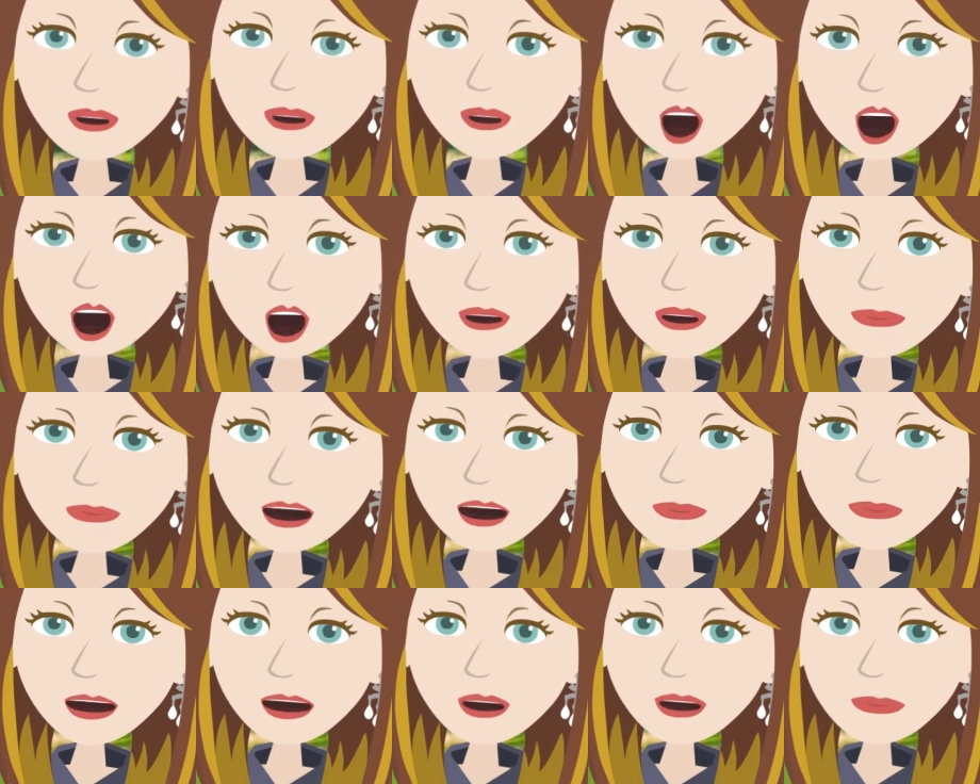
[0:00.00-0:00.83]
answer
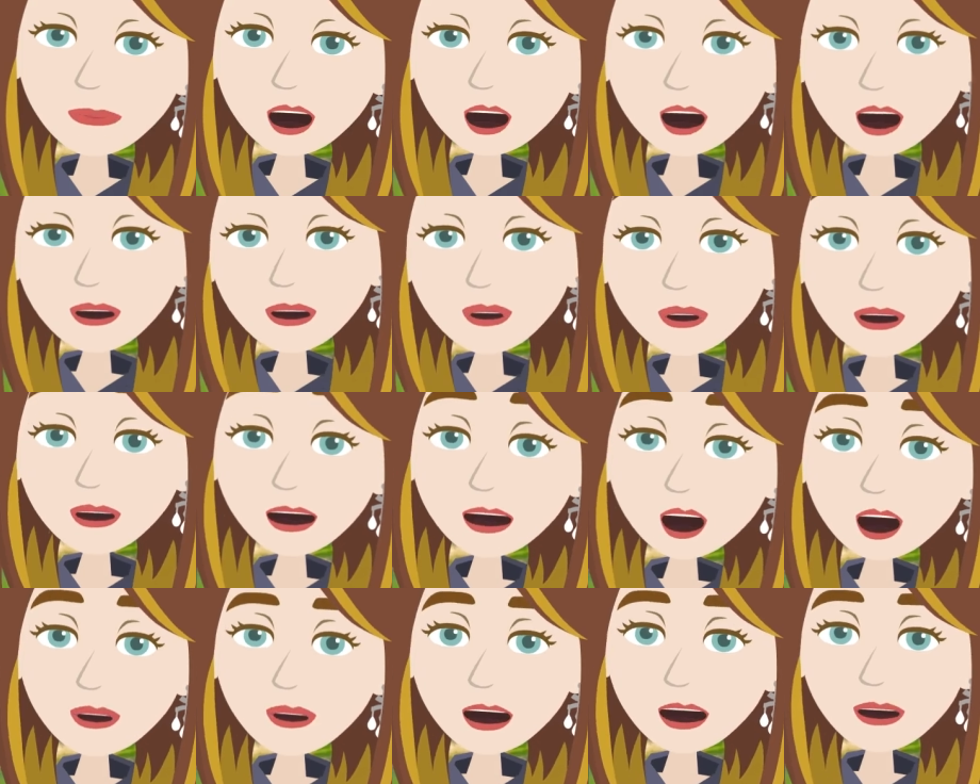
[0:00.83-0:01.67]
themselves
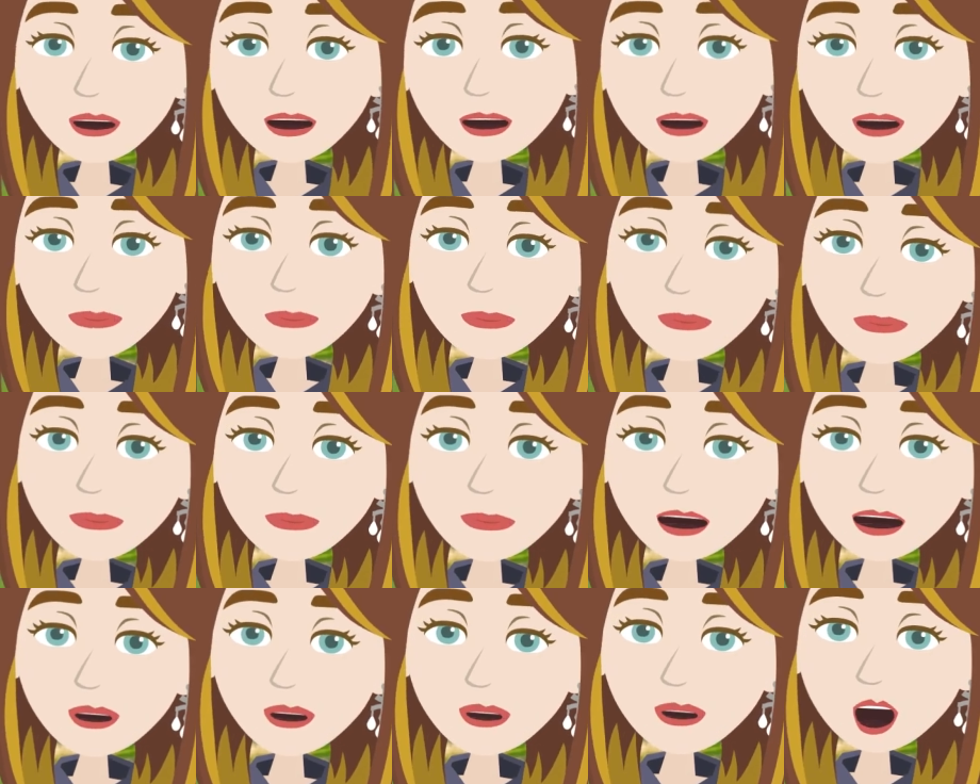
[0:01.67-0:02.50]
easily
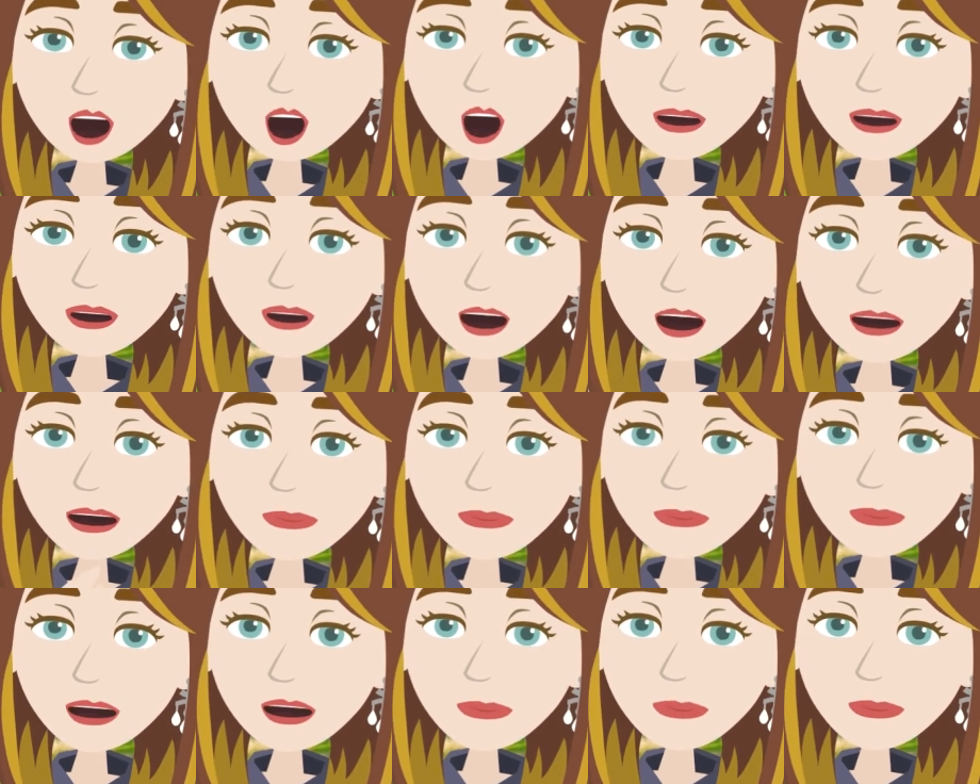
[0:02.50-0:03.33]
because it
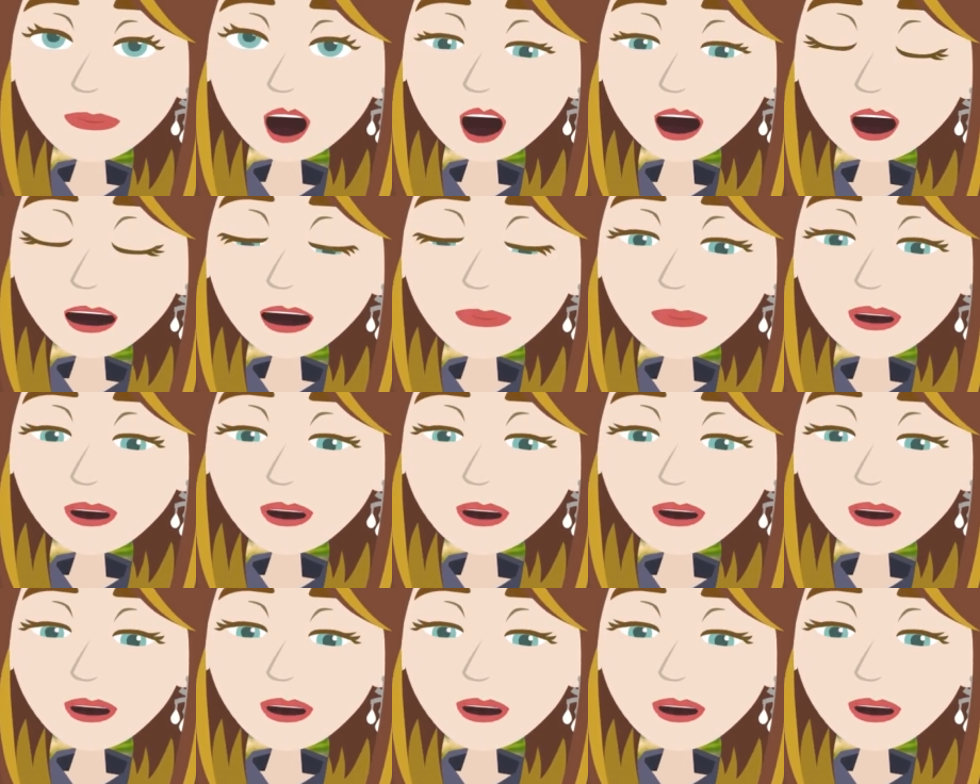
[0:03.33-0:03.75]
is so very